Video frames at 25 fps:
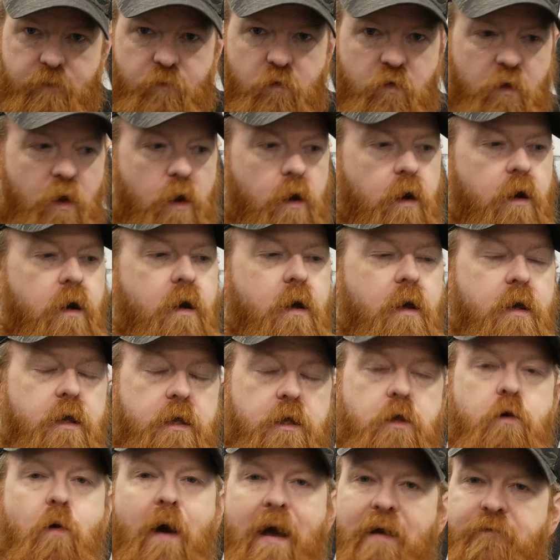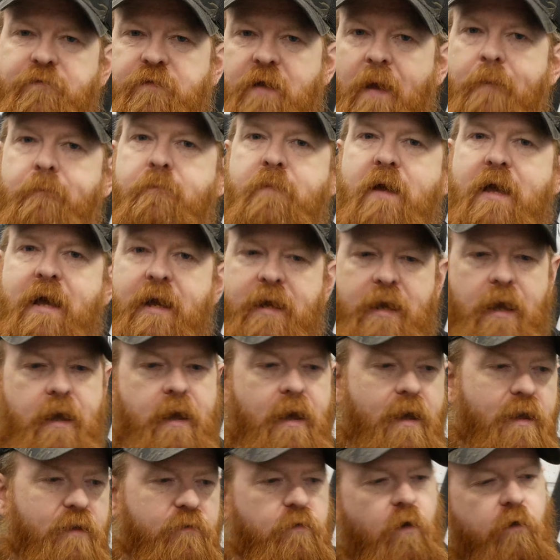So you have to make
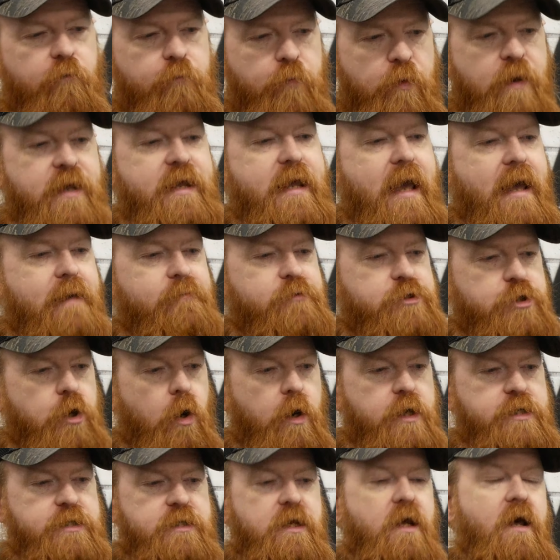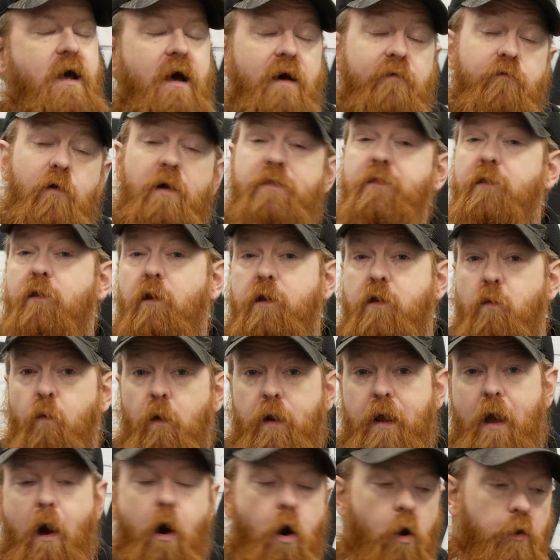a sort of pre-game choice of whether or not you
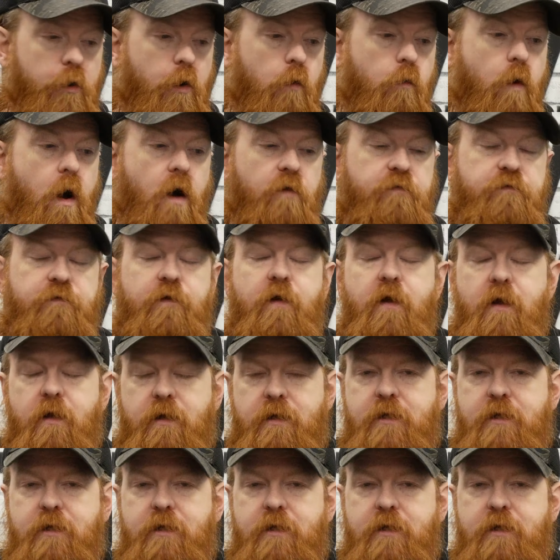want it on or off.